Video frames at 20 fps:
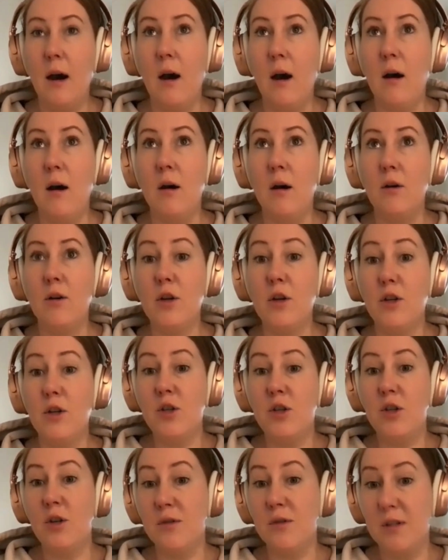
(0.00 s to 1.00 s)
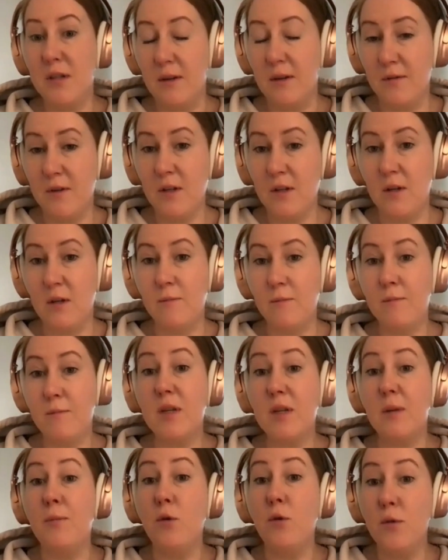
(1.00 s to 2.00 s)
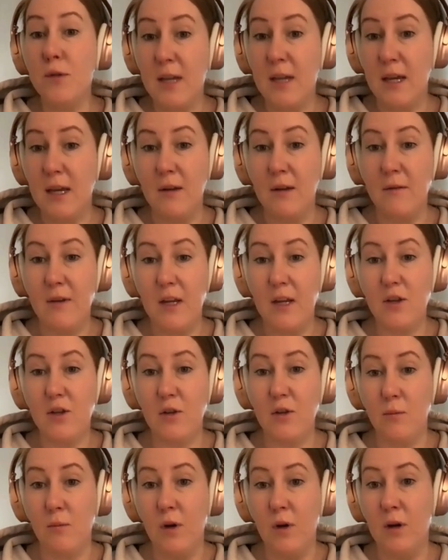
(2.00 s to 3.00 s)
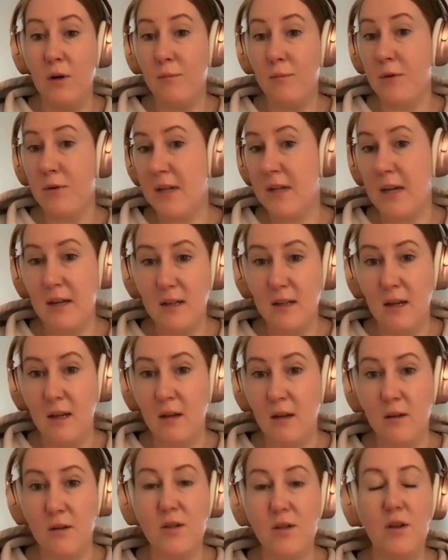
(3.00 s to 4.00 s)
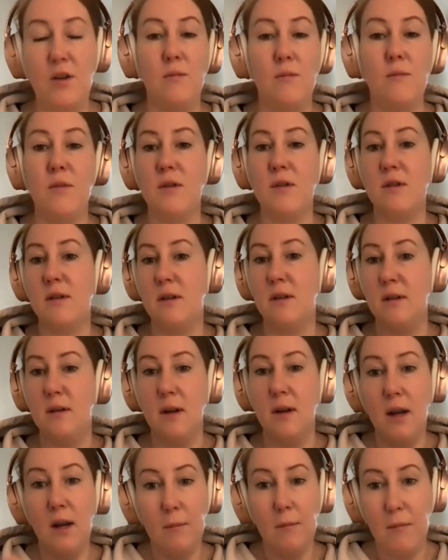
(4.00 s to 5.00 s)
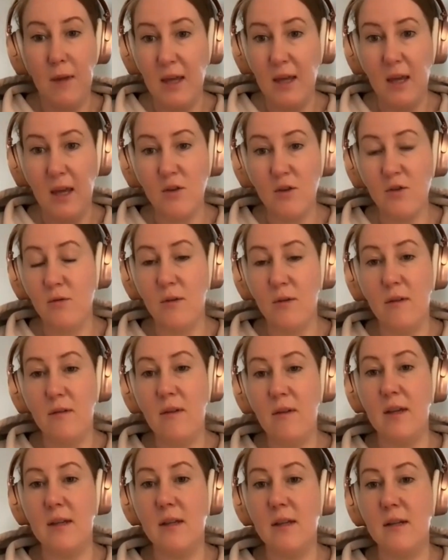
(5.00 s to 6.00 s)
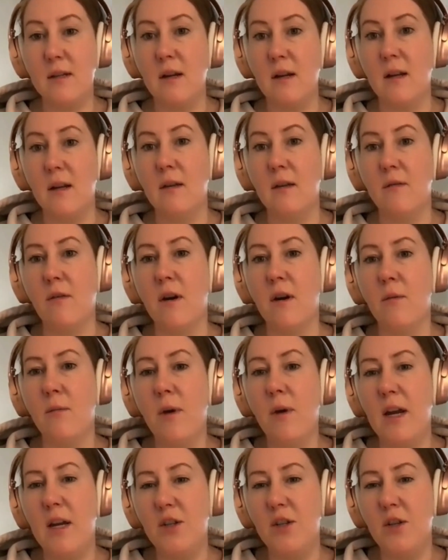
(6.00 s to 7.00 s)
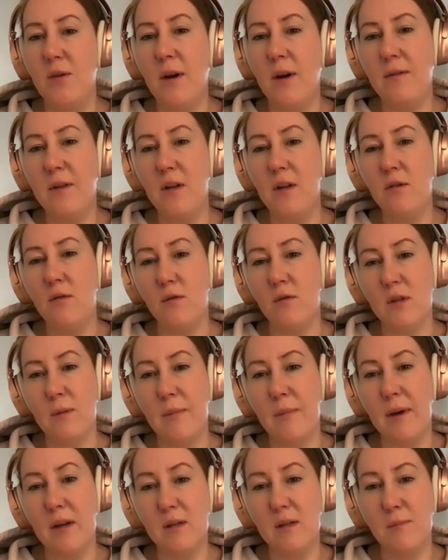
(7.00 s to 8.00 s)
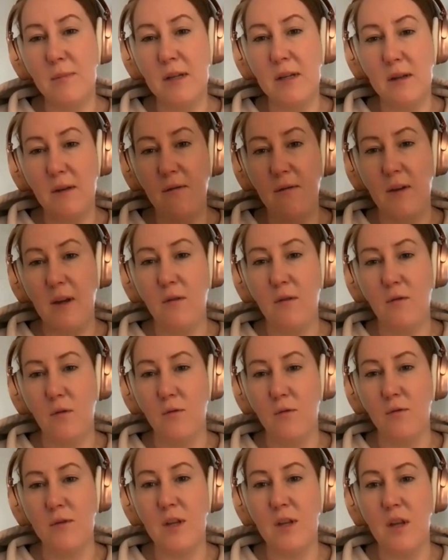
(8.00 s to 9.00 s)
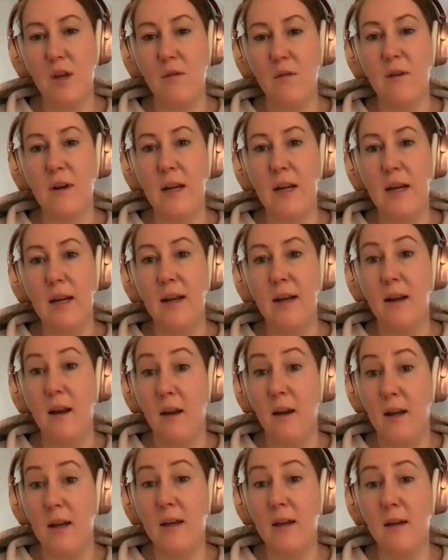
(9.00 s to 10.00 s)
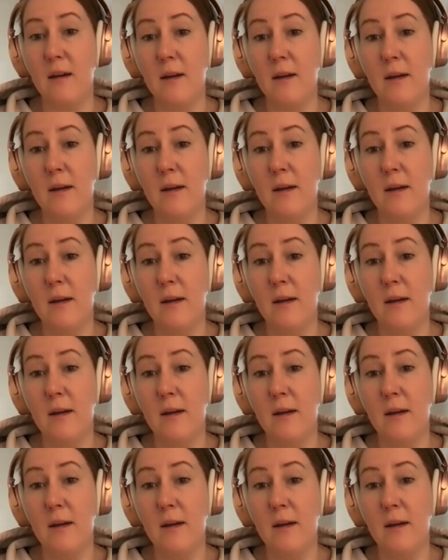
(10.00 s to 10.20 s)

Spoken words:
are conducive to supporting innovation while protecting consumers and making sure that things are done in the right way? Do you have any thoughts about specific rules that you really like?